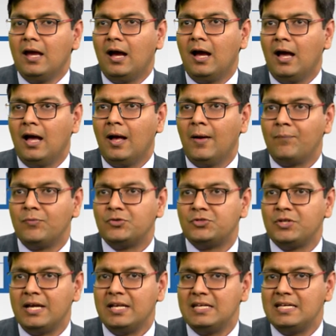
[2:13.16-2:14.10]
Um,
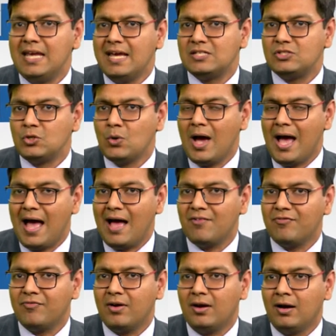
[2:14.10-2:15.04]
so, in case you
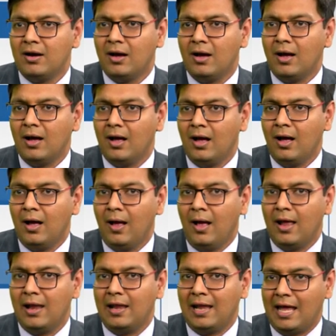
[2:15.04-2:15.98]
have a,
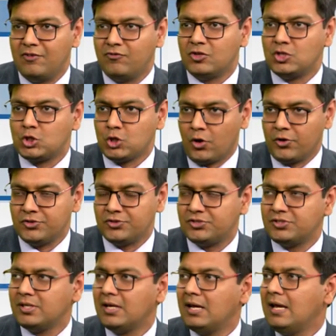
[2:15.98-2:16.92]
a life
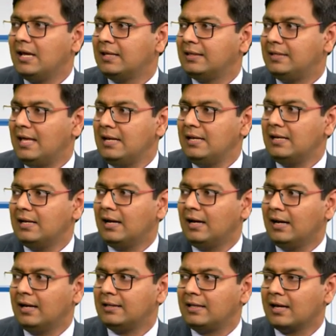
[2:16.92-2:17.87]
insurance, then
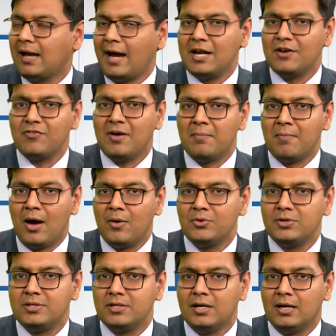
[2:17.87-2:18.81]
uh, the kind of
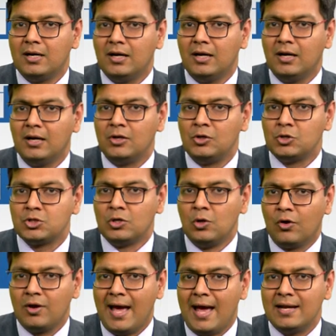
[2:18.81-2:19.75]
amount uh, you should
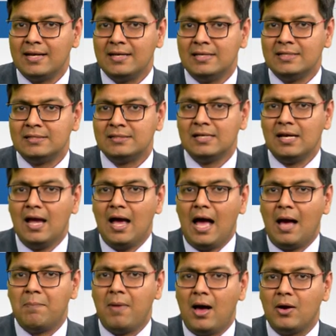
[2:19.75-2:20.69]
look at is
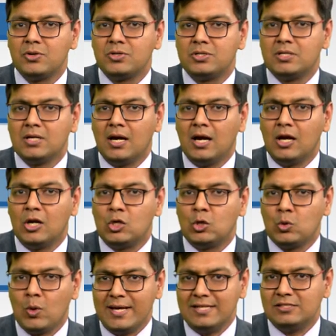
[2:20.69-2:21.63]
about uh,
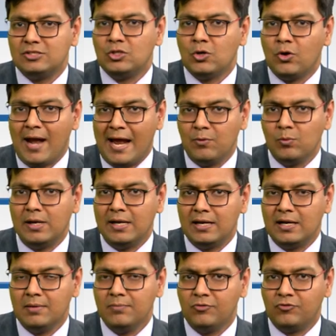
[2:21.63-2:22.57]
twice your annual
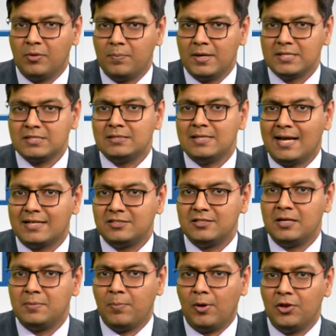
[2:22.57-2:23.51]
income for personal
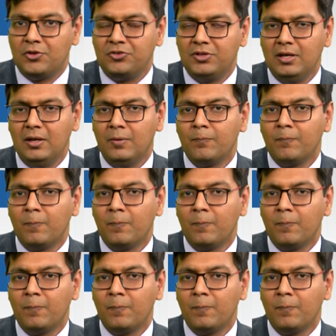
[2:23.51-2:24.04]
accident policy.